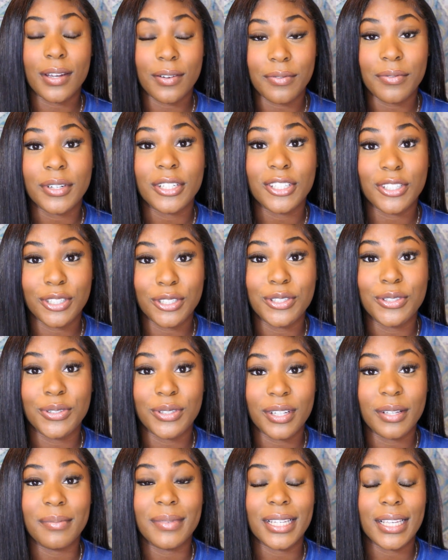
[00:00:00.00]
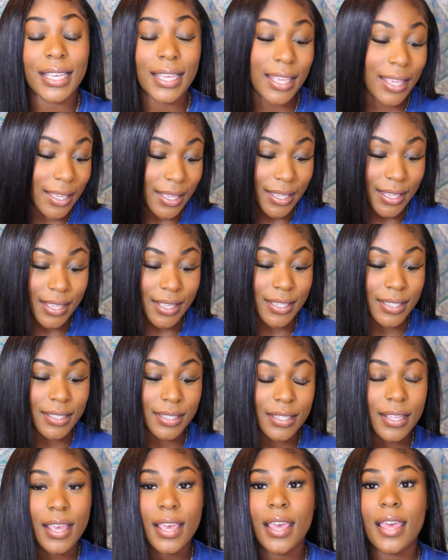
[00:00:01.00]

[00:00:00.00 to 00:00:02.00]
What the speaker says: of what you're doing because